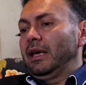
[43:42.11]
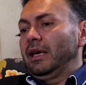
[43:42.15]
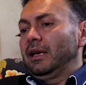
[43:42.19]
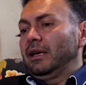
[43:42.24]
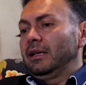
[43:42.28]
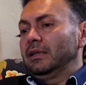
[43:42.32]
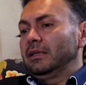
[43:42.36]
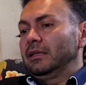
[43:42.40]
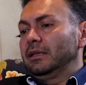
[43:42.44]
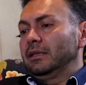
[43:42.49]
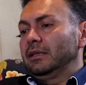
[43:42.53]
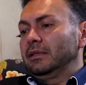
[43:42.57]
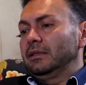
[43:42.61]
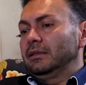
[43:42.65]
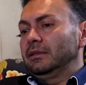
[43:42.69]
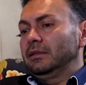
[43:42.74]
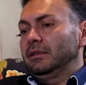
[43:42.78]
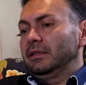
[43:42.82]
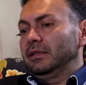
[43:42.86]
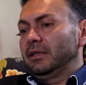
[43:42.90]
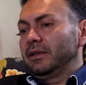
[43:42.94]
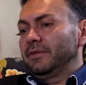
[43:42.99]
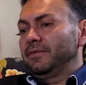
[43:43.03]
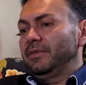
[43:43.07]
And
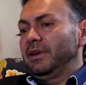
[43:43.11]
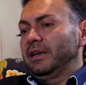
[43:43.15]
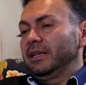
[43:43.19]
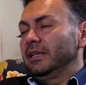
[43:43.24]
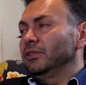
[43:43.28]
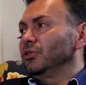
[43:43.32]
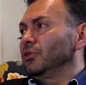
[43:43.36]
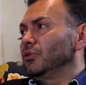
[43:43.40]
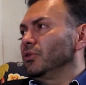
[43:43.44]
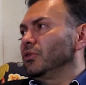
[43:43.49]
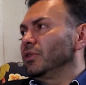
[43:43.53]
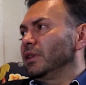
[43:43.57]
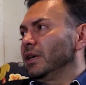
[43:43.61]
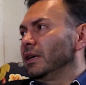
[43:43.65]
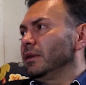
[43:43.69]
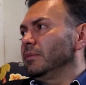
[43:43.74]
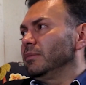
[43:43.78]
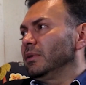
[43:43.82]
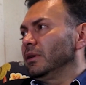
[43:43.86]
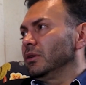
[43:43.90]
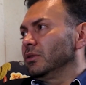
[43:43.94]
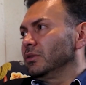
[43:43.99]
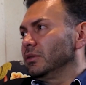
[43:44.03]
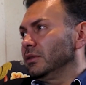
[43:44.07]
they're fighting to do
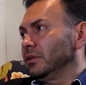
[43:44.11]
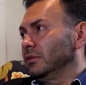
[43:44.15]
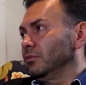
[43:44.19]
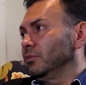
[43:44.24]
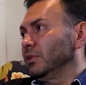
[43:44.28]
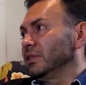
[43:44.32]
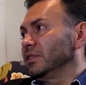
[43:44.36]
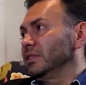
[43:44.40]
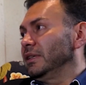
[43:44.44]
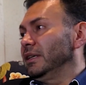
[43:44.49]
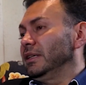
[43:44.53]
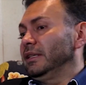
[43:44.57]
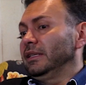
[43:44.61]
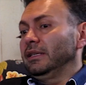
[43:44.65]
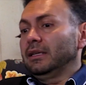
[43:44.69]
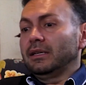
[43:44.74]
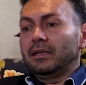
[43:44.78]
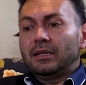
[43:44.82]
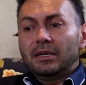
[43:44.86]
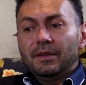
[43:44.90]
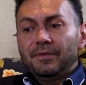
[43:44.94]
that because what's the idea?